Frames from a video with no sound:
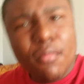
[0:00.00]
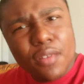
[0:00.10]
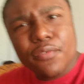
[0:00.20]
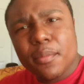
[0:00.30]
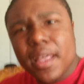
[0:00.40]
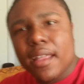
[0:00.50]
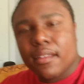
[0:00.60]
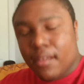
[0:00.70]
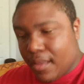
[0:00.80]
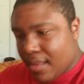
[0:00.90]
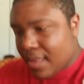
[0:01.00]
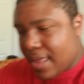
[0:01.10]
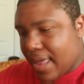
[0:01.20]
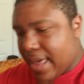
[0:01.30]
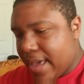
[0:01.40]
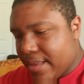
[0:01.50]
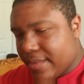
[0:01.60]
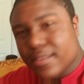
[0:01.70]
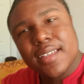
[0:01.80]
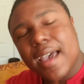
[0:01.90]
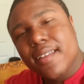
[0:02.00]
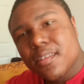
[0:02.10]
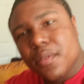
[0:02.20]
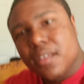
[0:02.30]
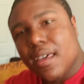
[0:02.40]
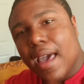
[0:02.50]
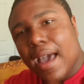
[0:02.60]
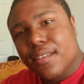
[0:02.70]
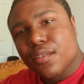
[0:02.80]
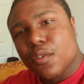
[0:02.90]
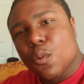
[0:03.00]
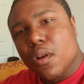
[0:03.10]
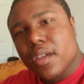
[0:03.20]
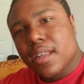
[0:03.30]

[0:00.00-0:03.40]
from that. And it doesn't have to be actually working